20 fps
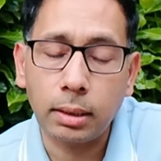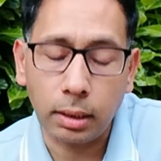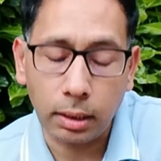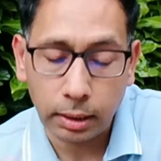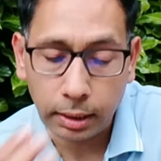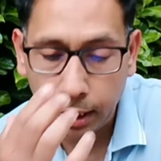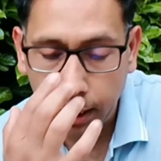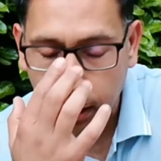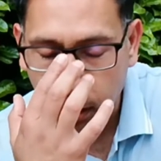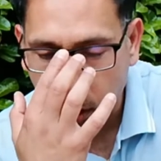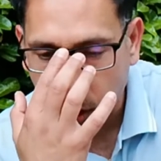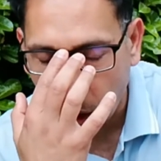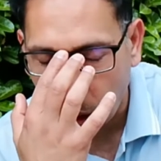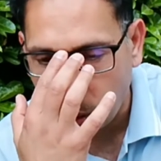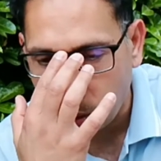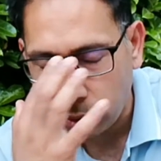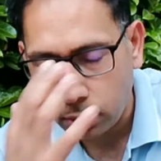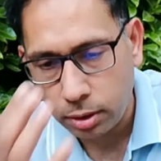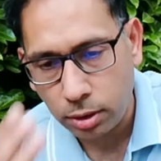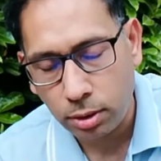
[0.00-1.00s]
Okay, so
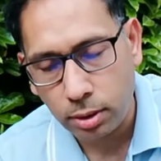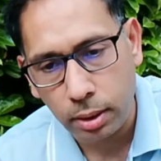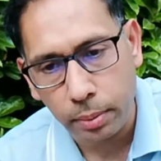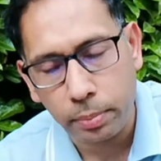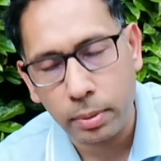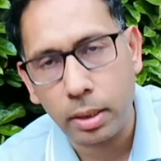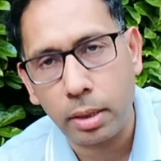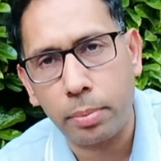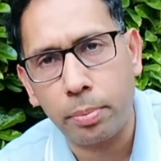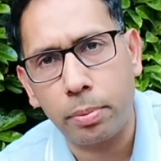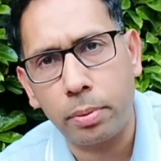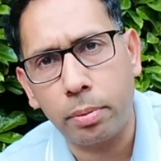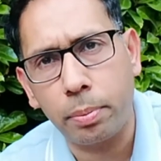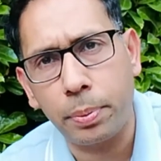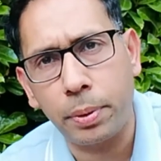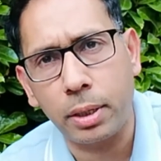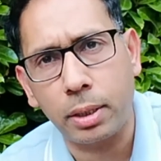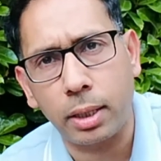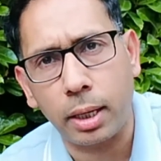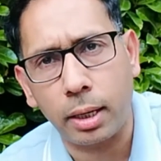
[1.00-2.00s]
just let me
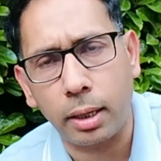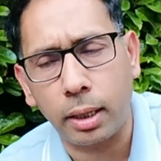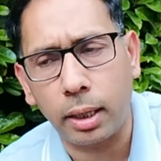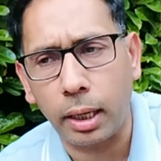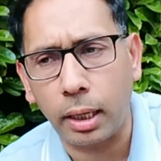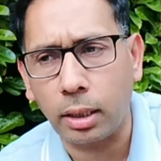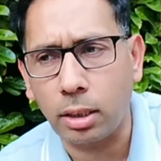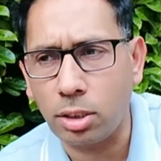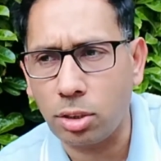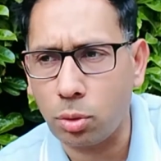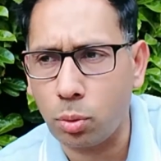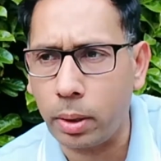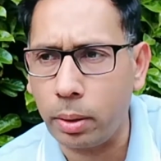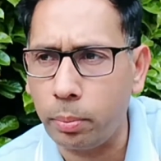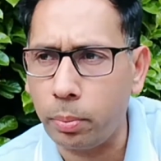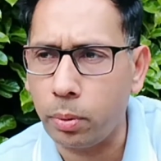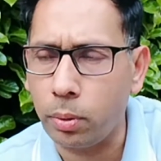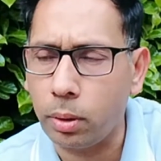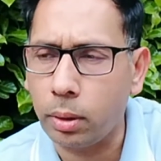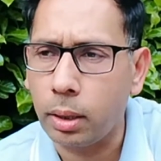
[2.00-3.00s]
repeat that again, because it's quite
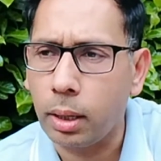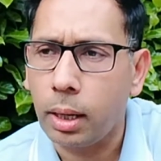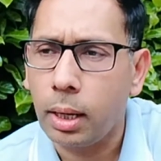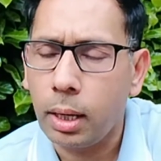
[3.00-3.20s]
important,